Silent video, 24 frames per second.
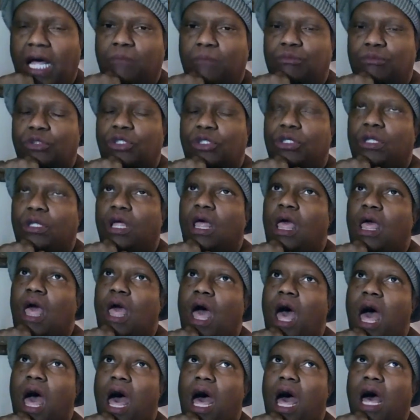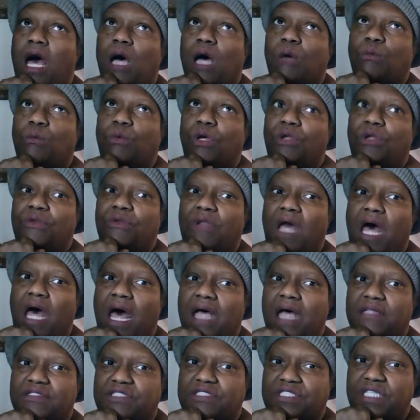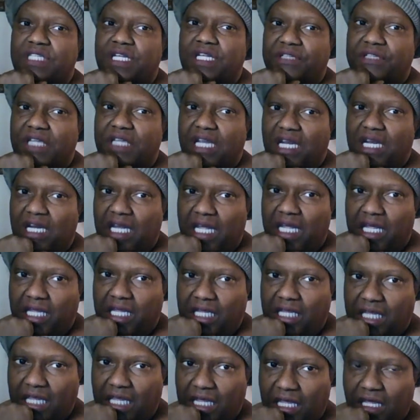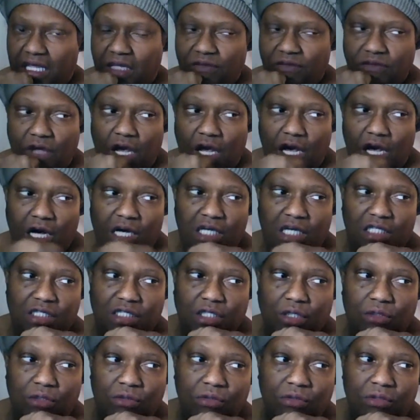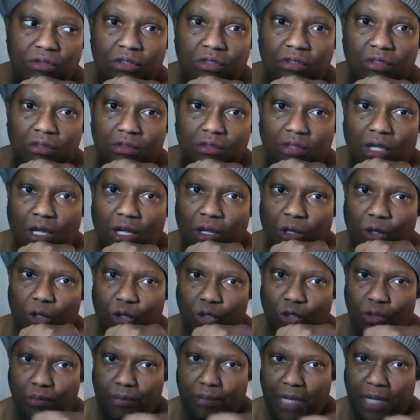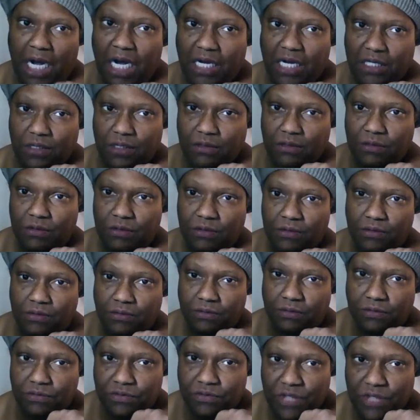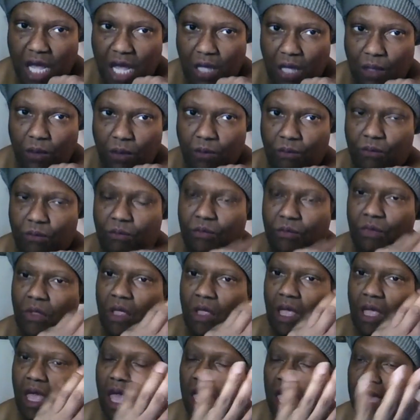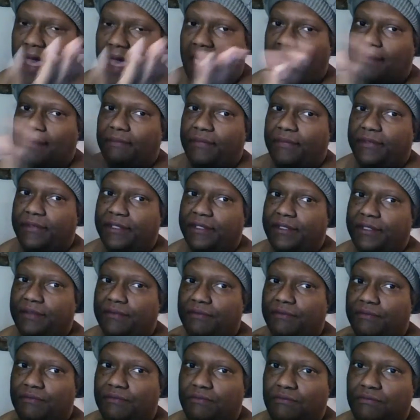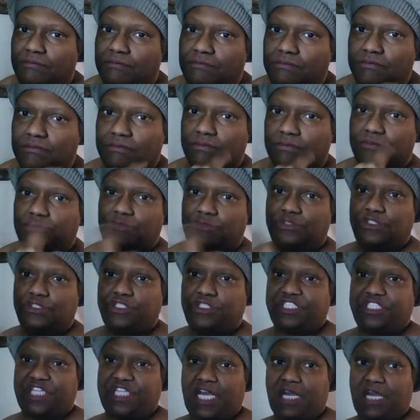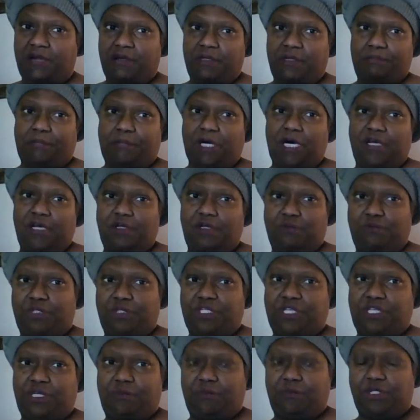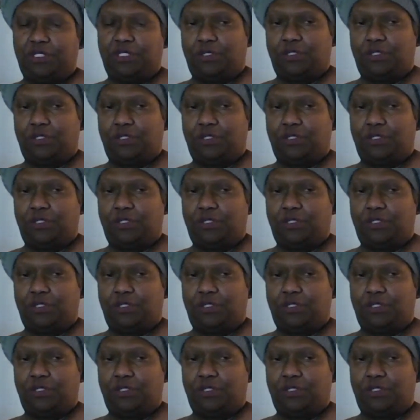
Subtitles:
would. I would not sit there and give Uncle a whole bottle. No, I would share the bottle with him.